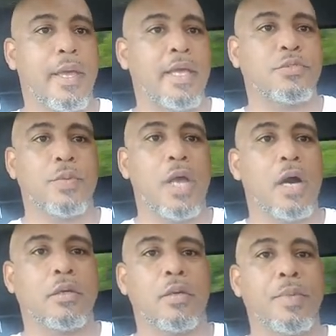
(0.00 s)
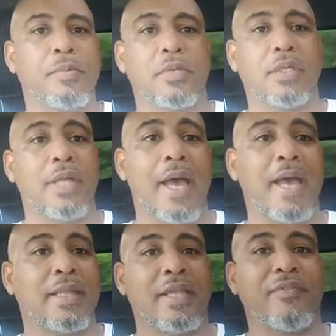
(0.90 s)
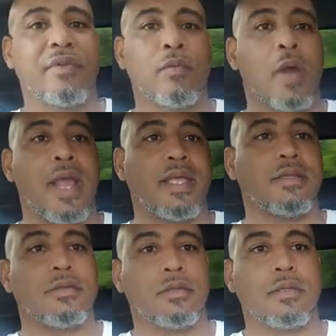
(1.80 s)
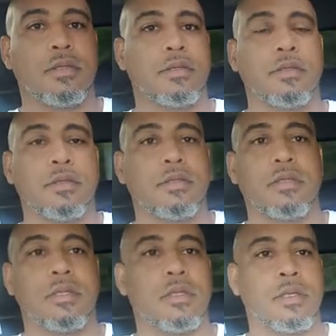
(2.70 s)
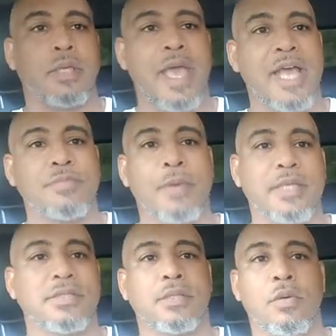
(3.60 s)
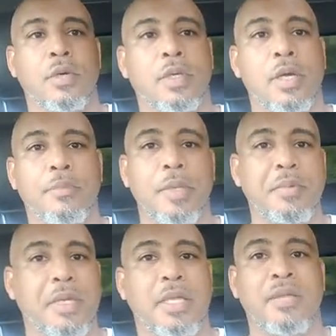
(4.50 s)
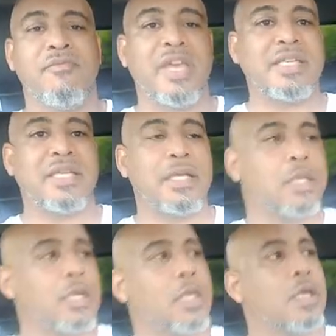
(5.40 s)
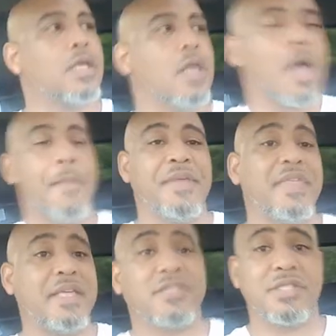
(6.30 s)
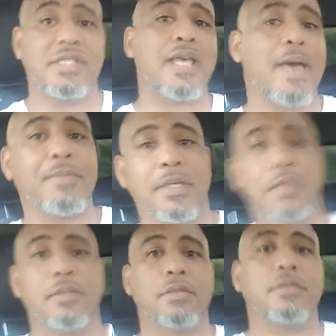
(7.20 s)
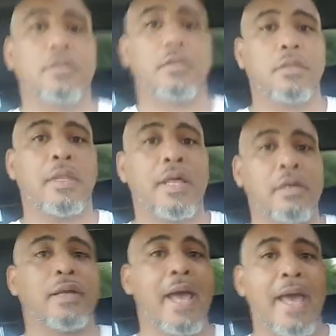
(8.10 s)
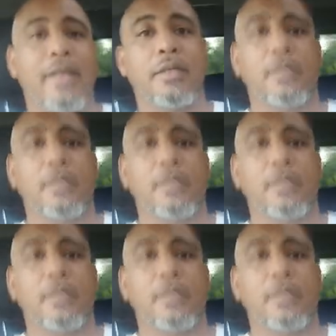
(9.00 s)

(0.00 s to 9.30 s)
as we all know, people are dying left and right. Gas prices going up, people getting evicted. I mean, things are just happening that are not